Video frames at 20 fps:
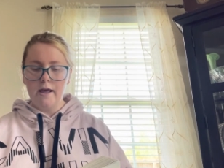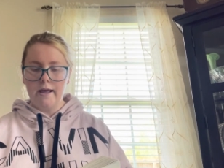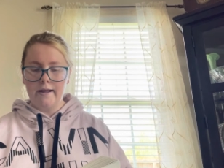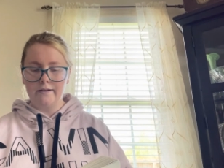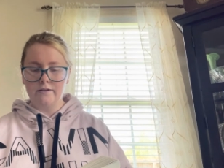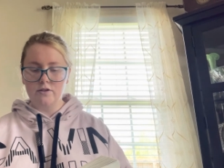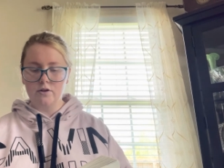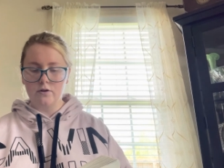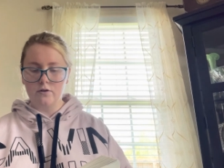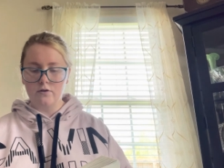
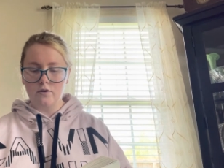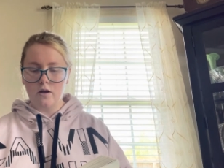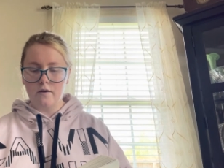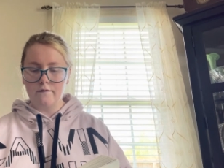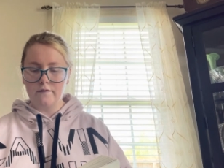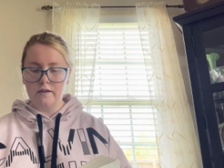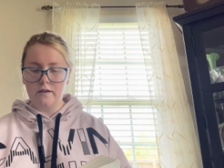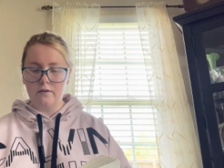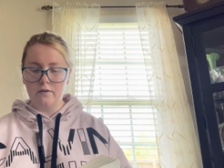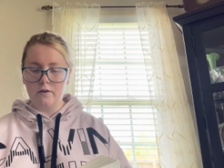and turn
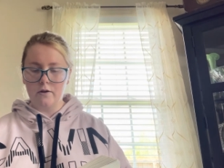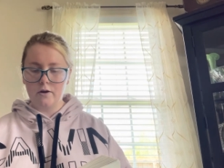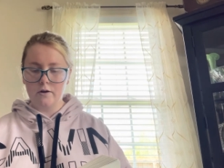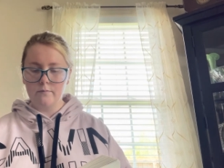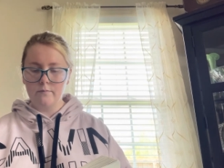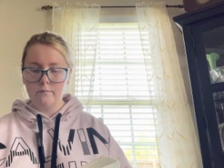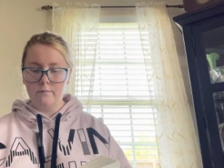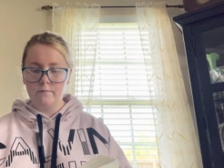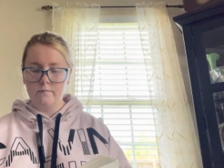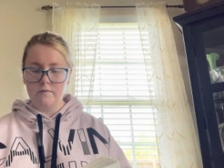off the
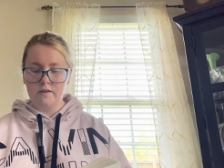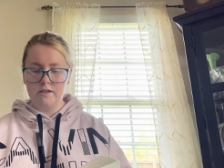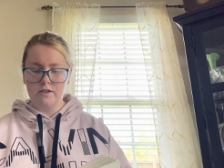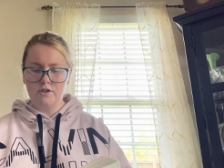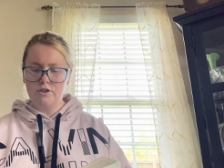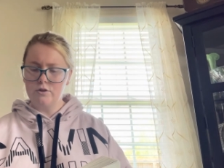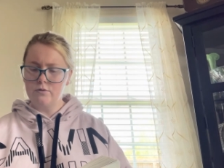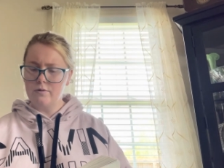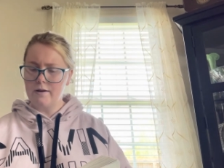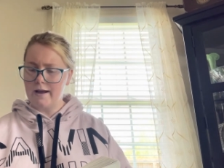alarm?
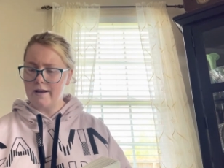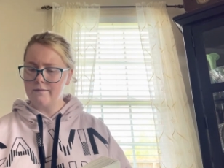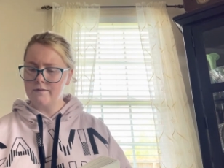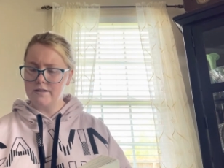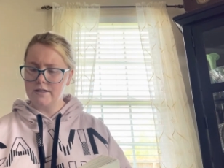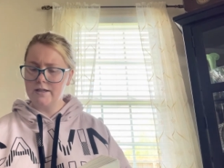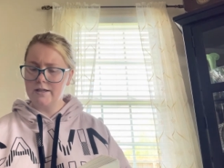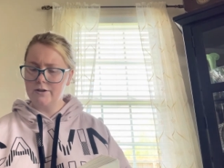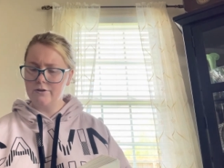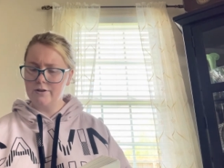Did you have
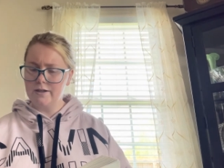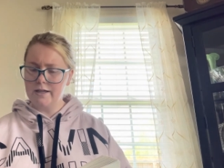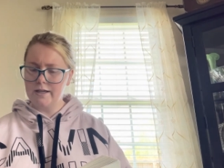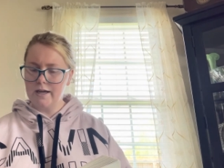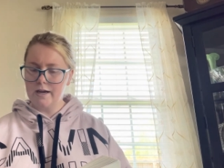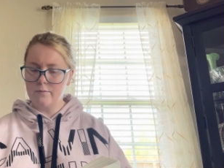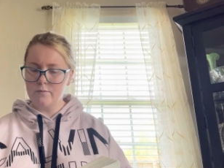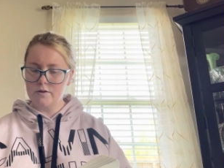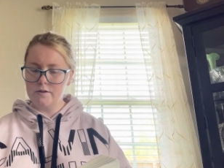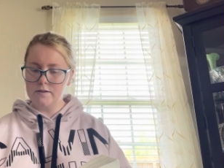security
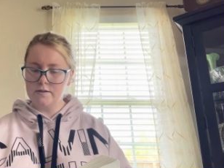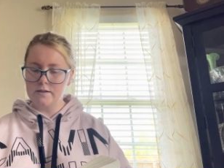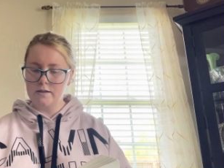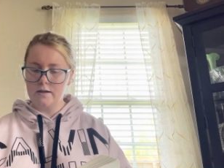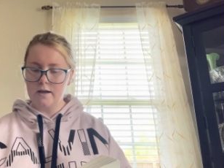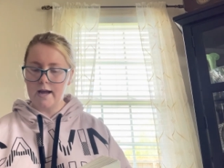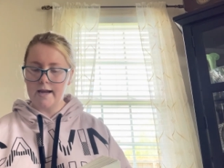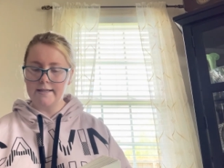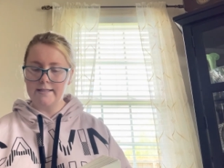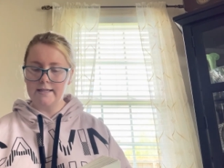cameras?
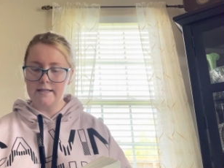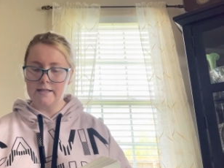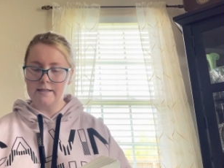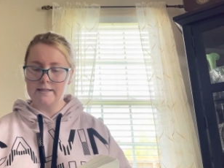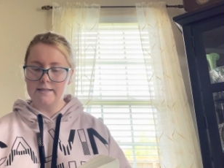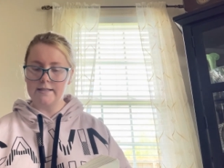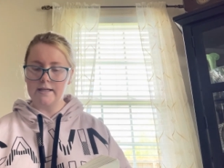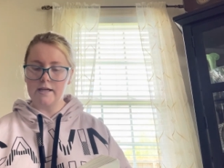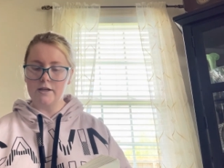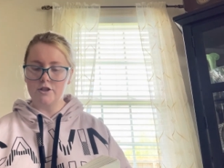I didn't
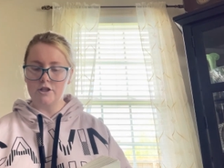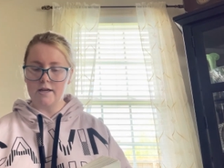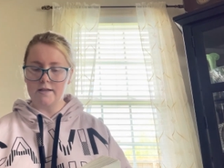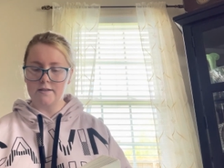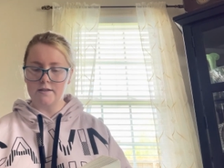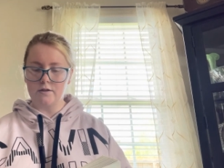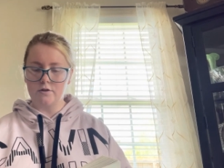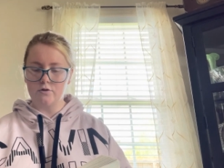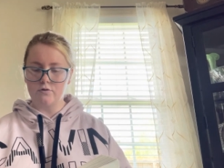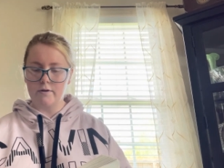see,
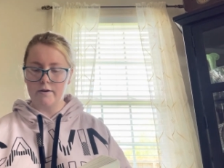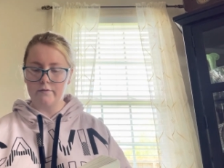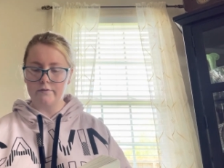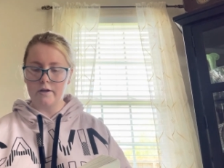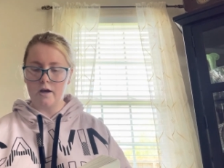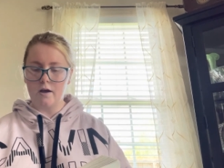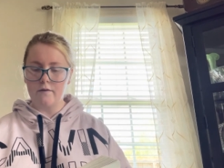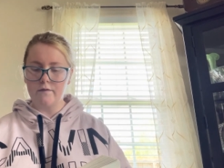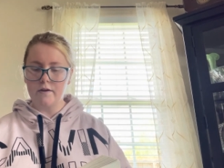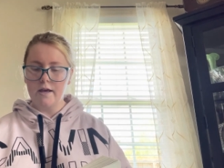Jason trailed
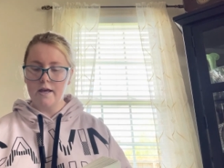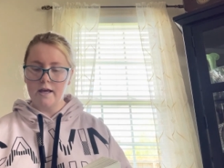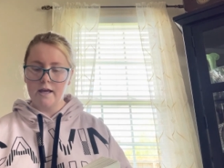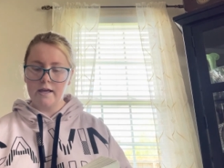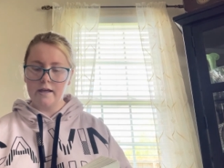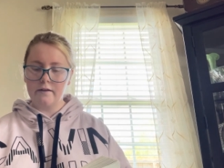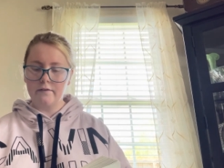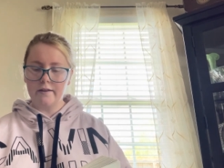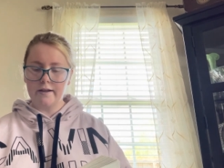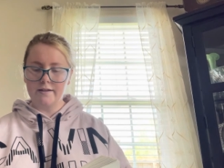off.
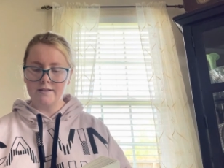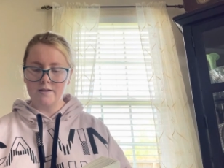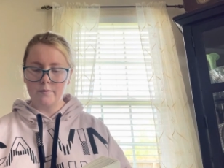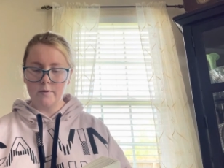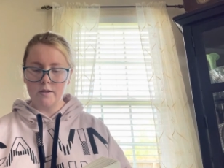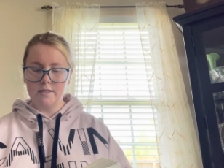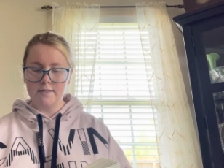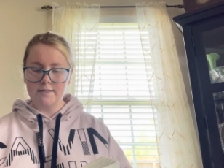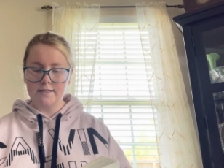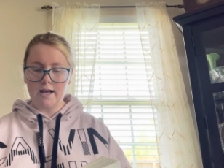He glanced up at
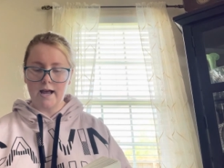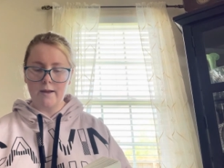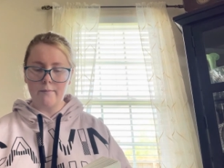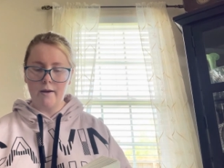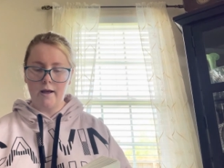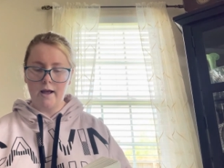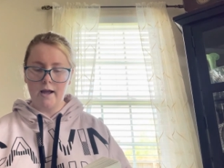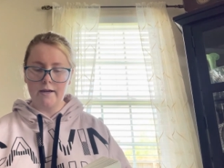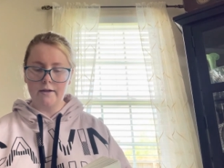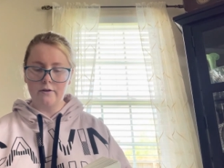the sky
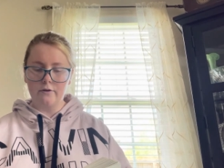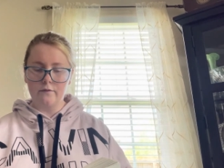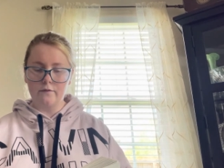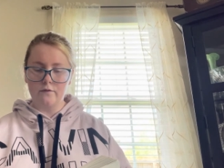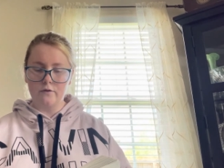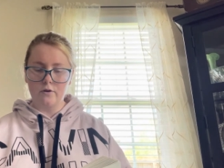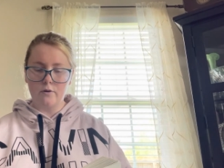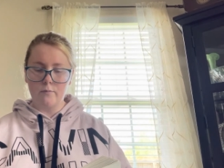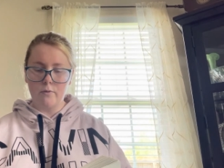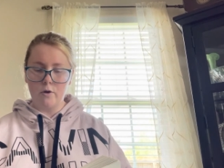behind her
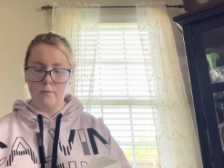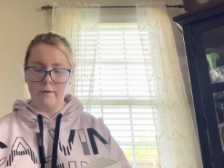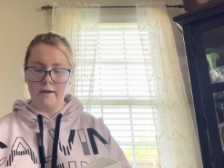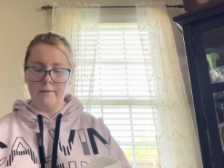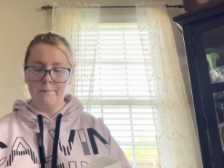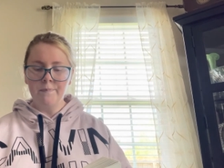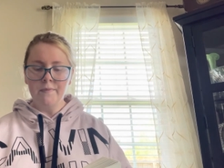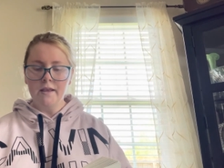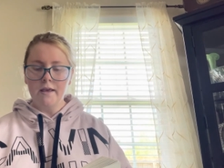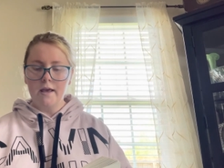for a
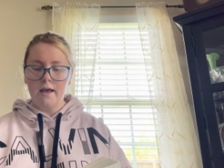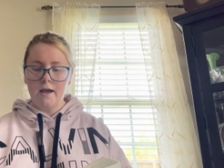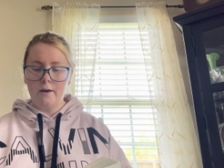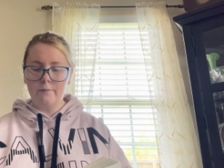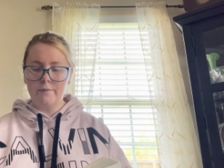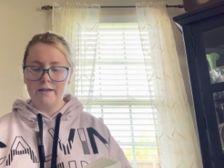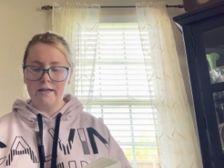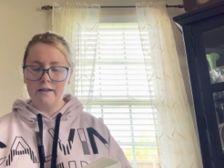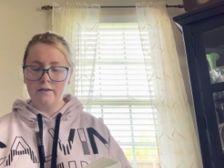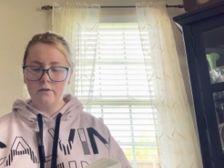moment, and
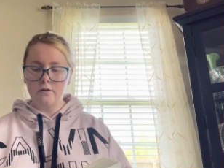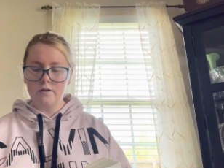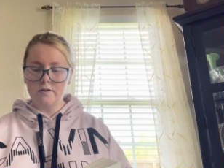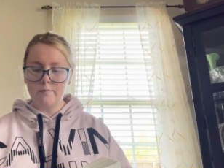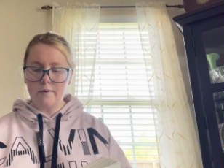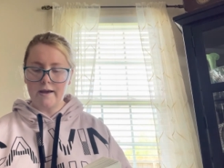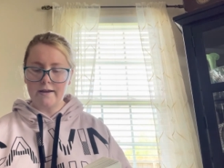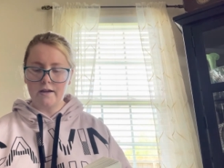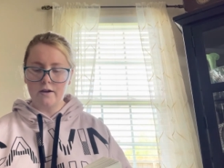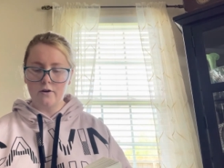when he looked
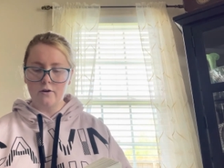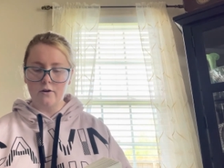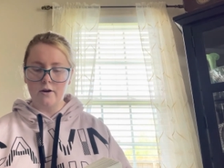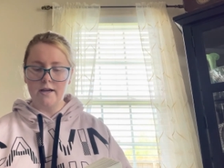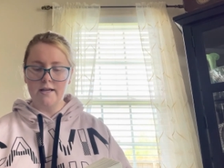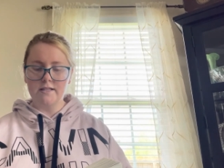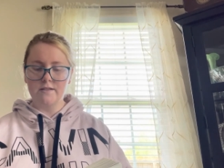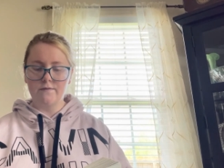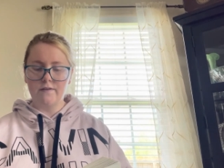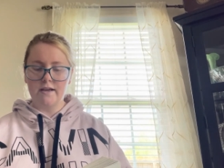back at her,
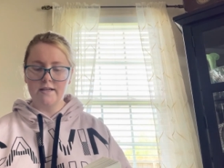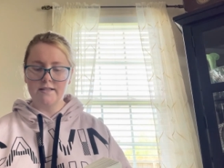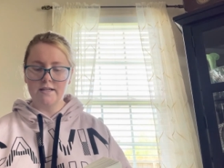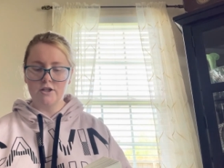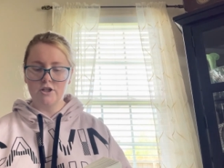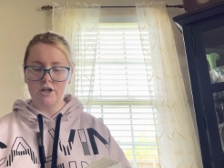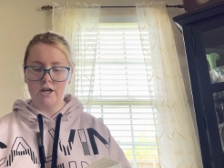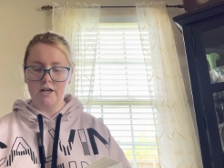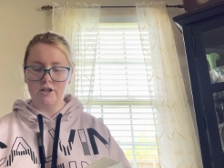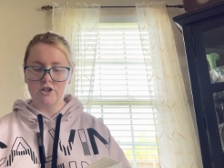his face had
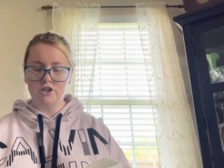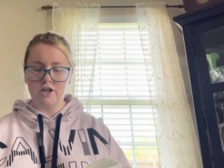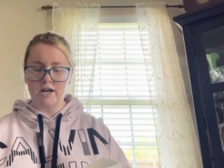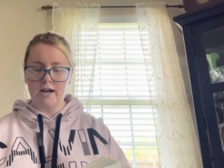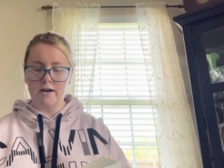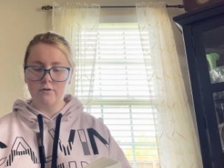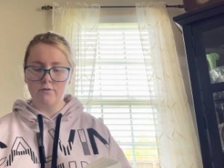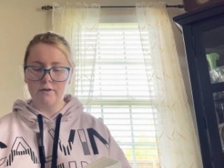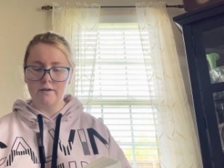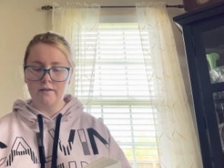changed
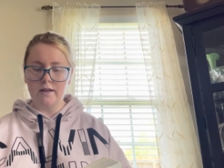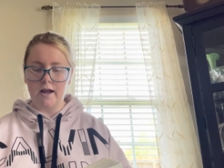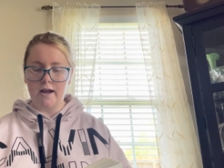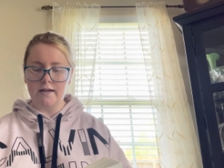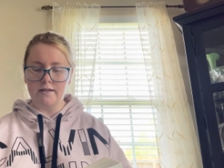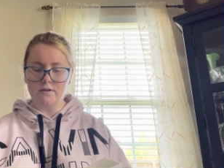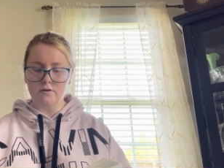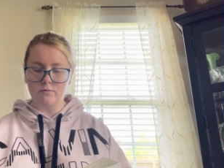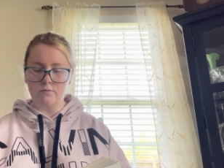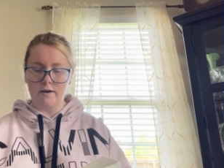angry
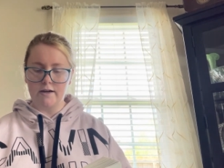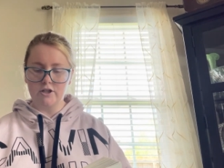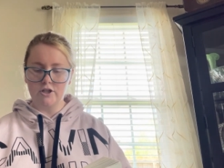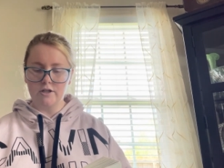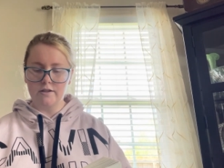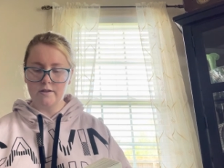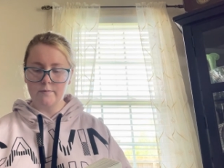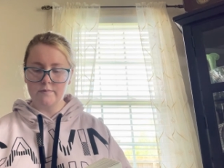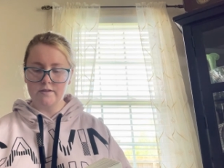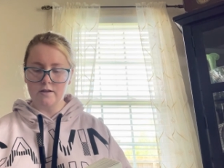lines
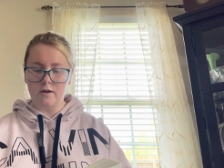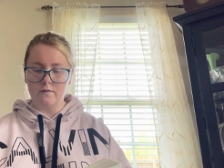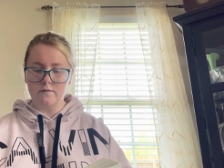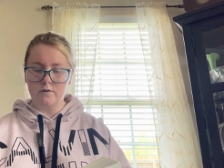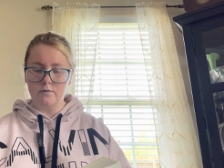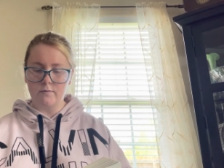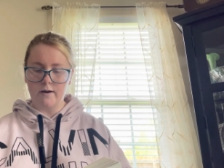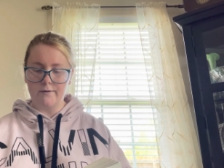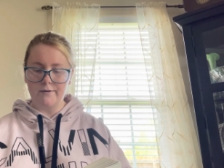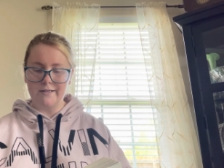arranging themselves
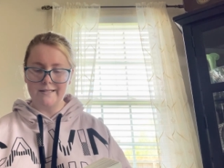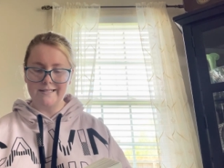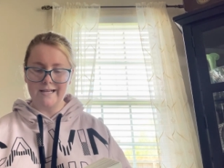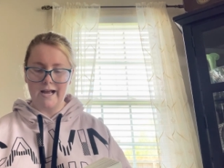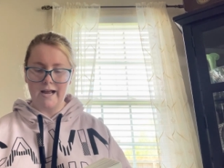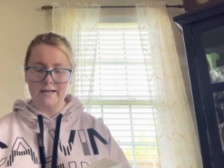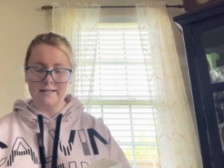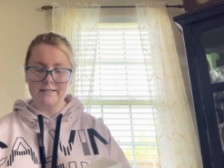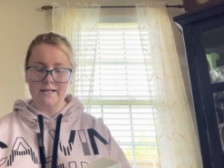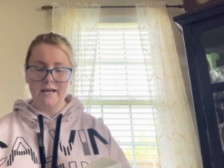around his
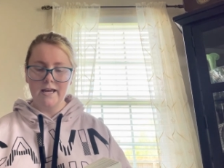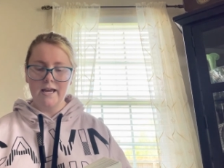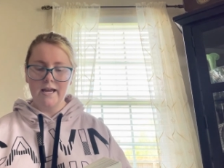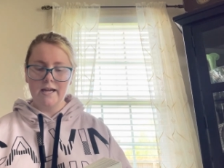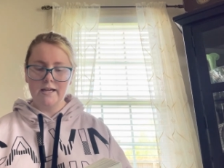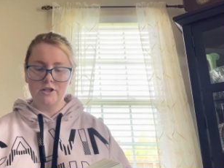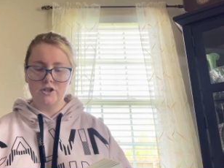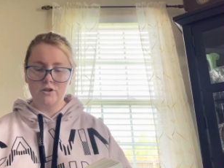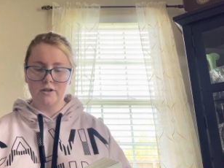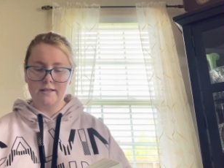eyes.
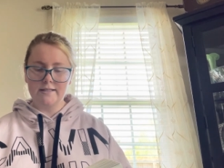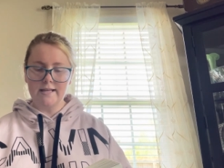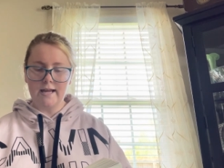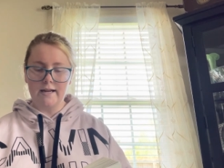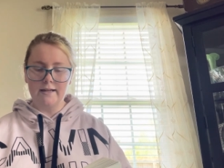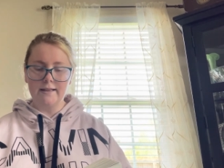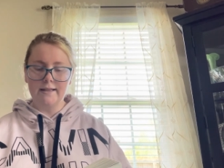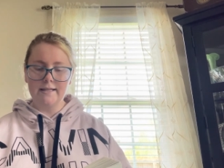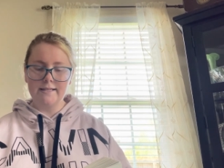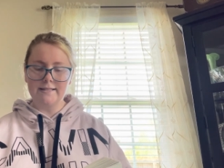He shook his
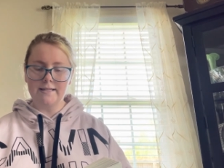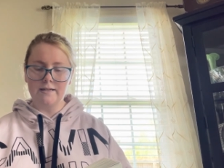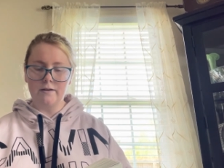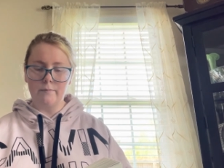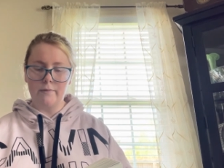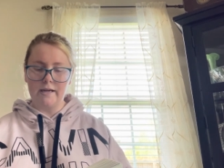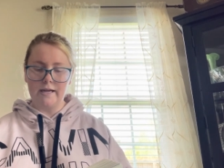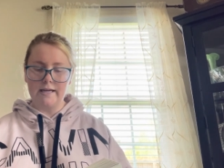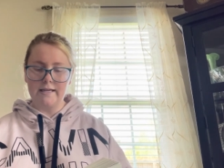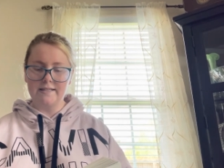head. Listen to
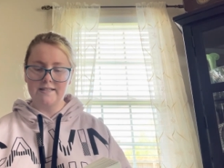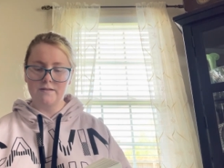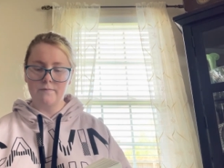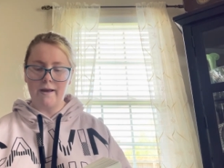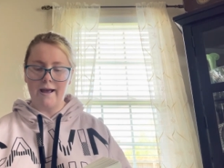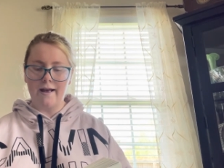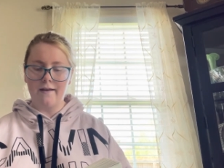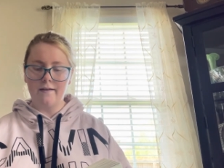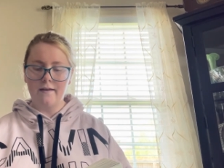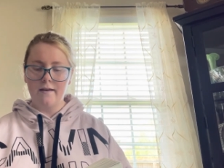me, he
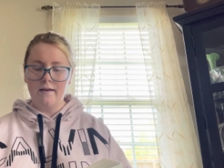spat.